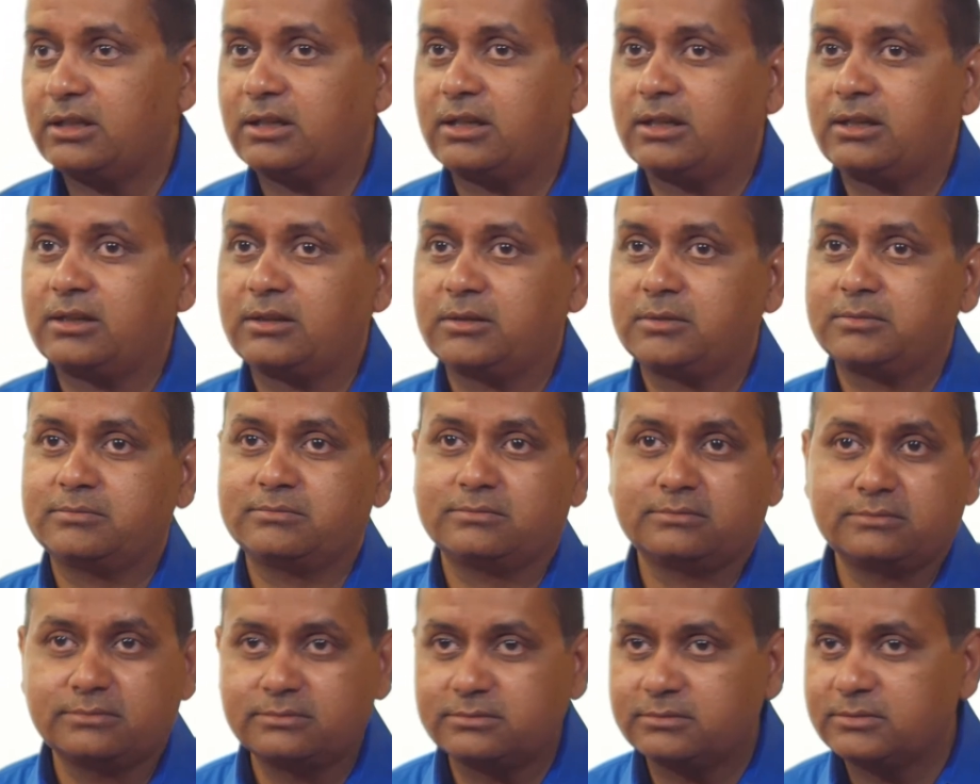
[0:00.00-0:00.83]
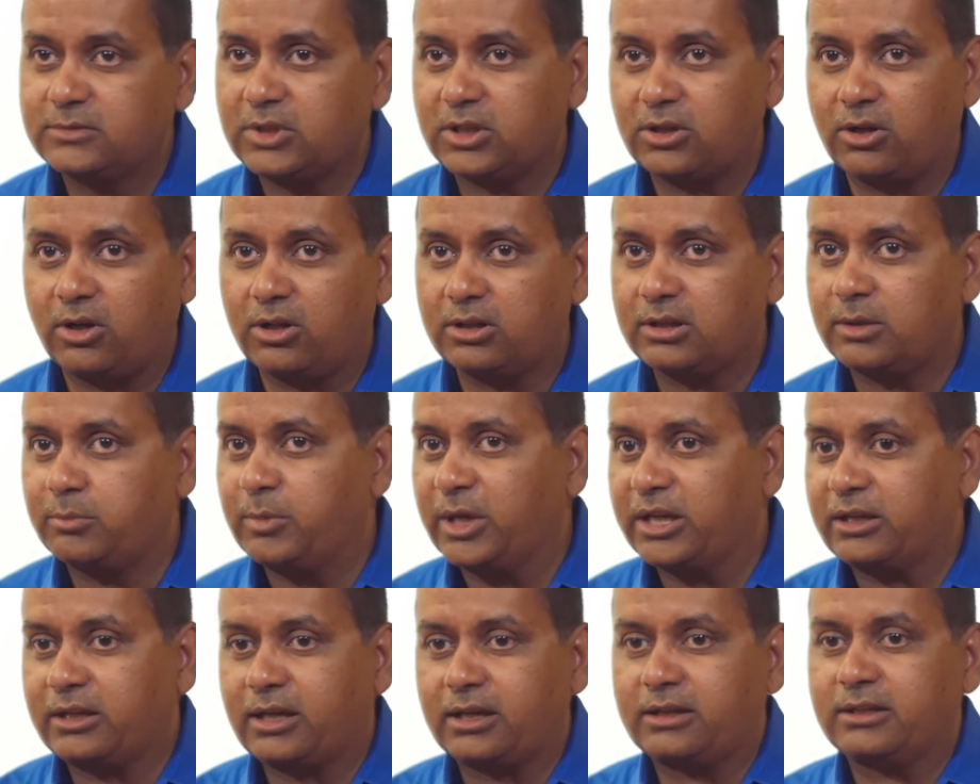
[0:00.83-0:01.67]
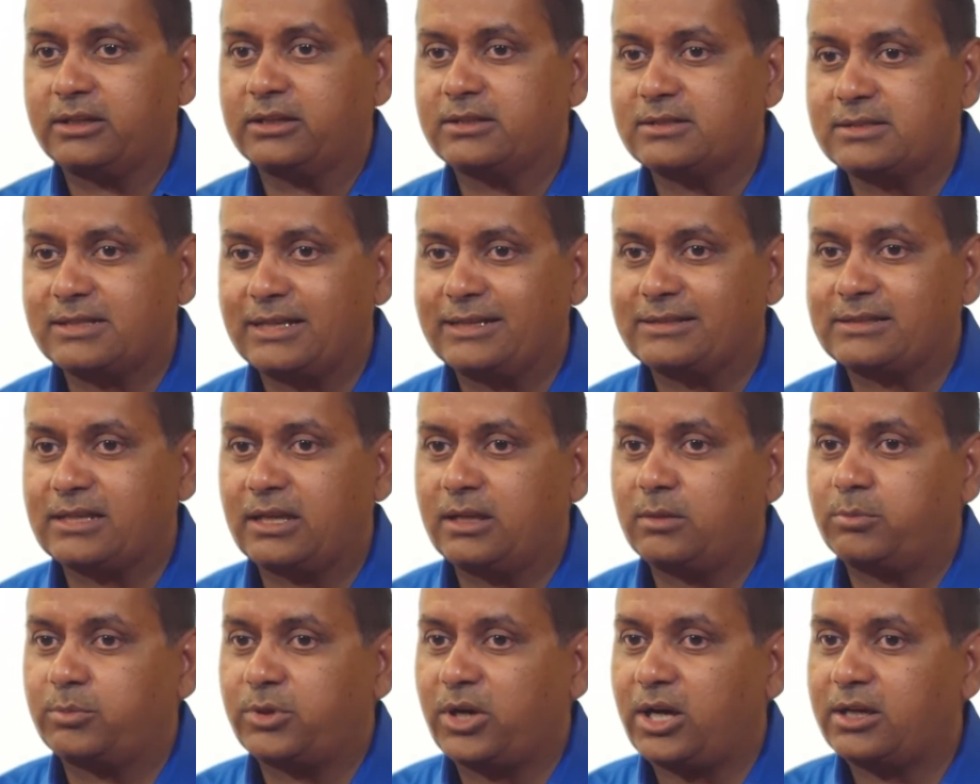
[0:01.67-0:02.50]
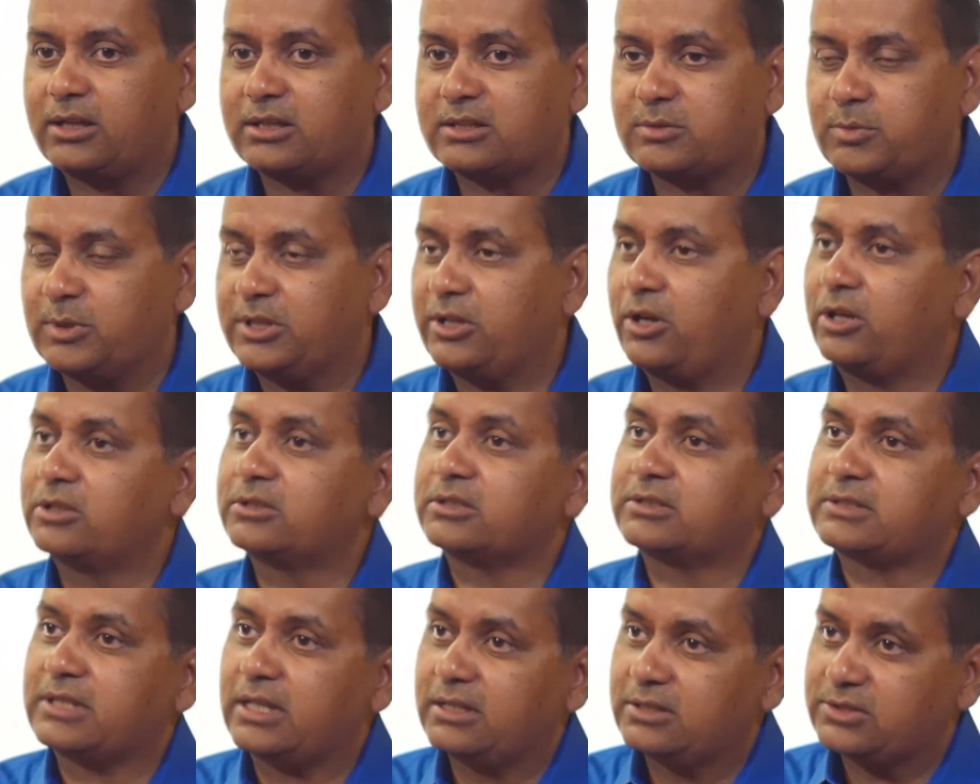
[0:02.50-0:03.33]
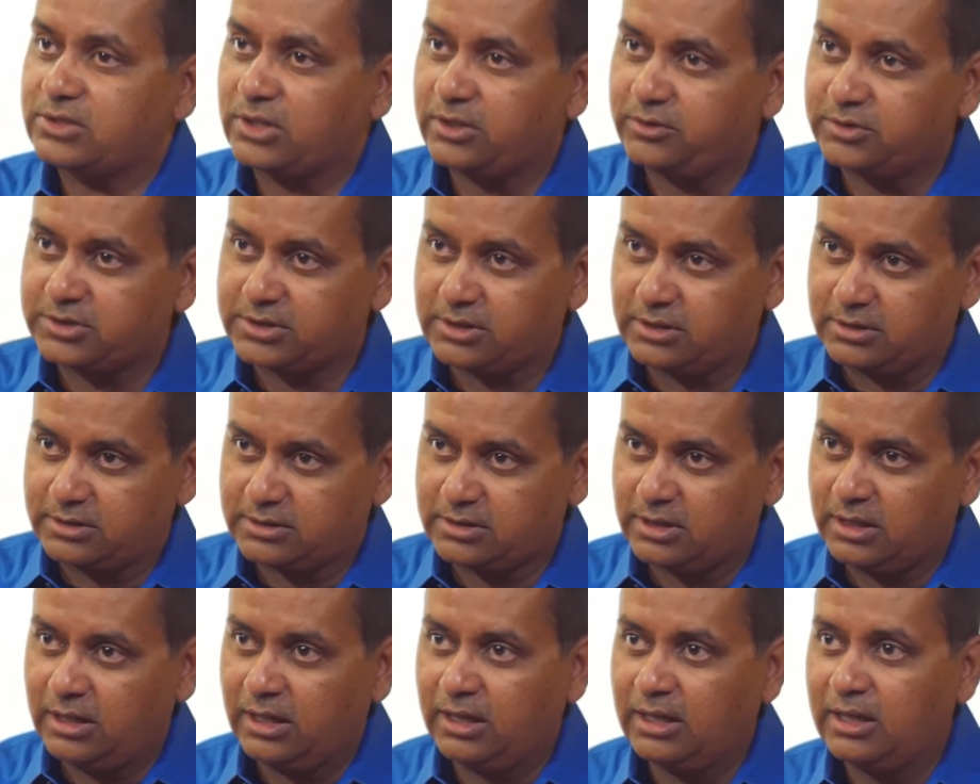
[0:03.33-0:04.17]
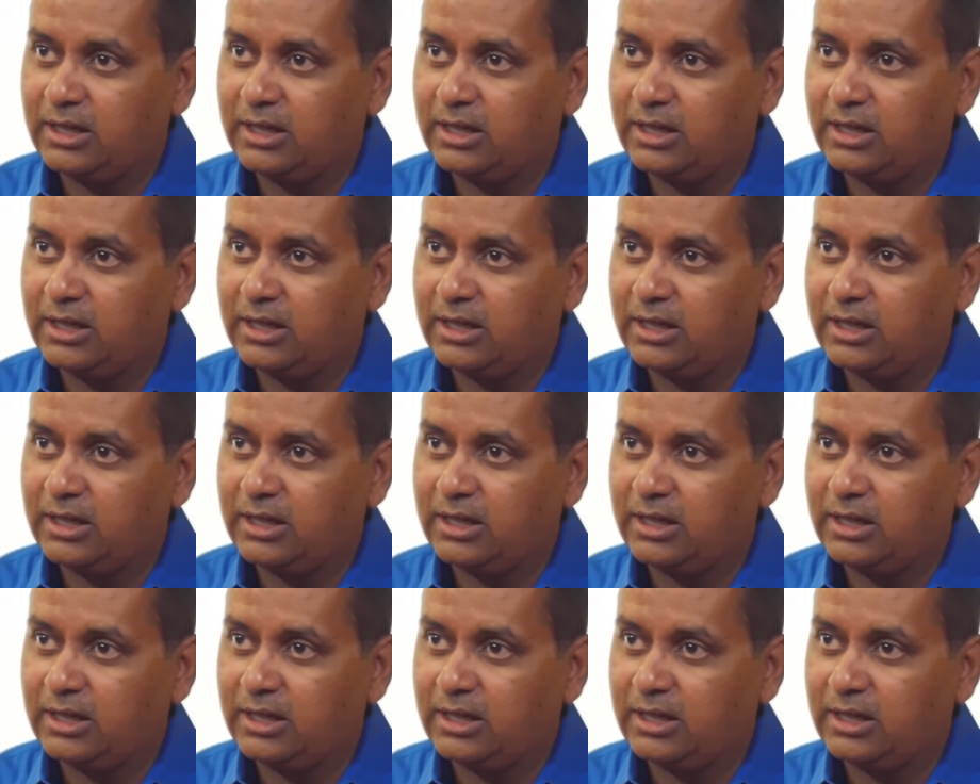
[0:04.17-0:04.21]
all the big carriers, they sell products, but they also sell services